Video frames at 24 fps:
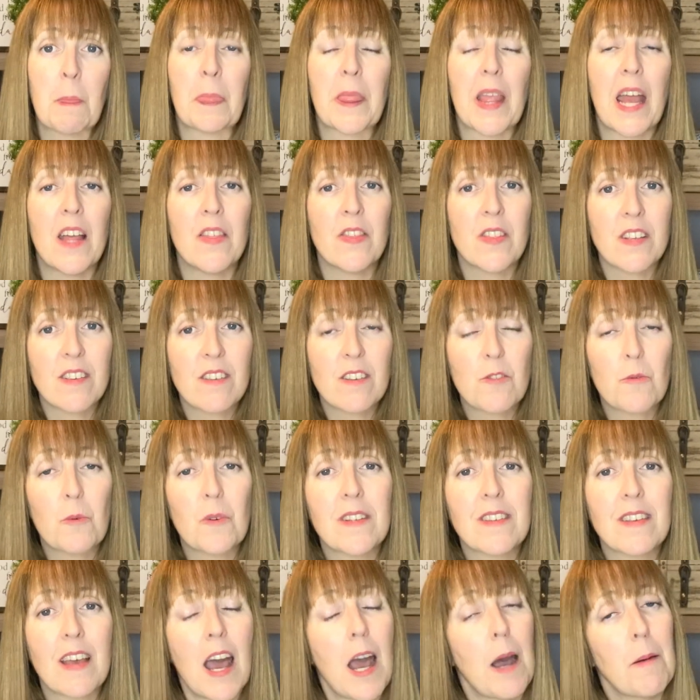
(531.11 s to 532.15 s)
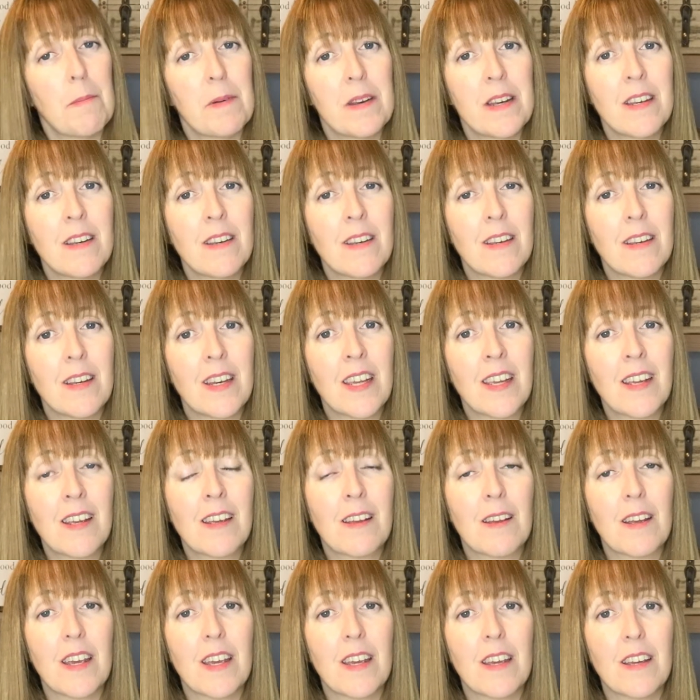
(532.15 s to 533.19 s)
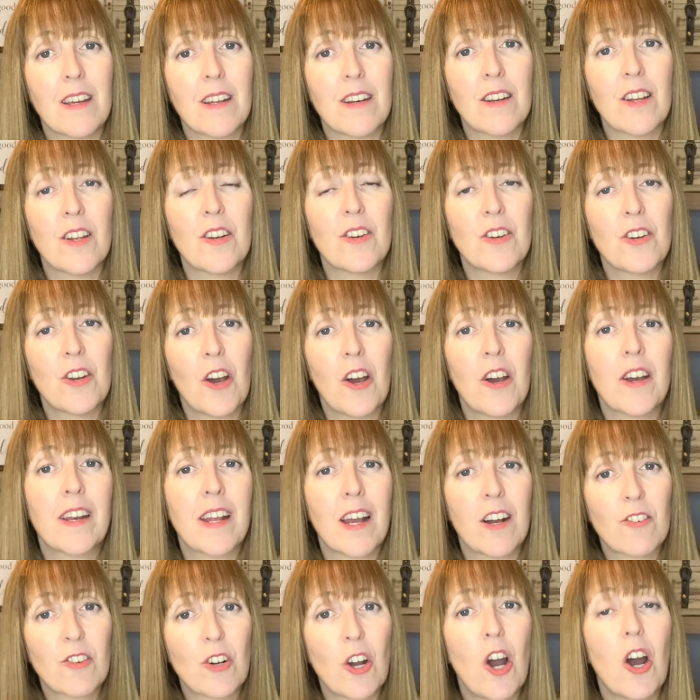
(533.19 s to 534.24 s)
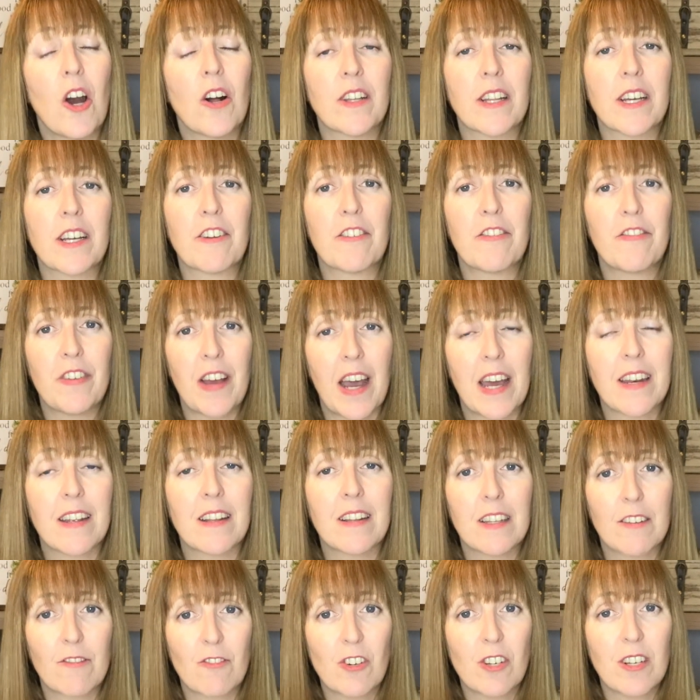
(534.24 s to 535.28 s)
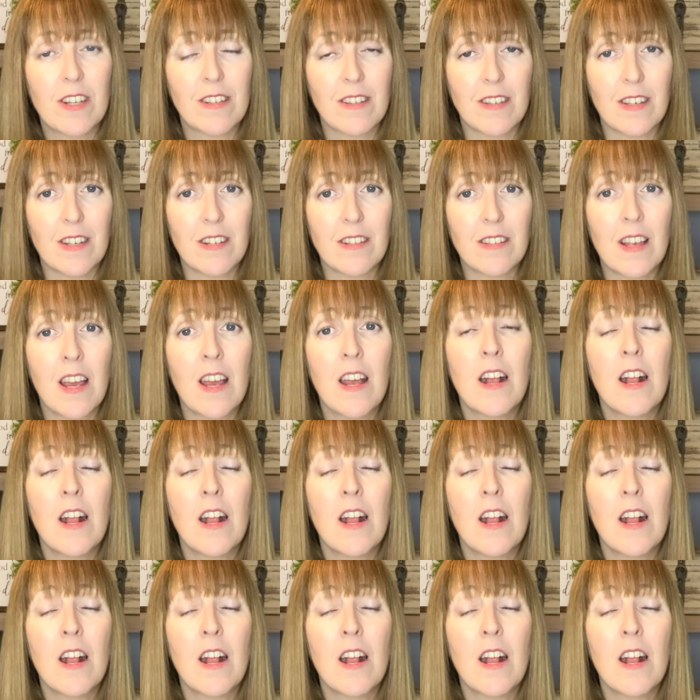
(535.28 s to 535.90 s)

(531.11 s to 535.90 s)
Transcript: And this is what's happening in non-alcoholic fatty liver disease.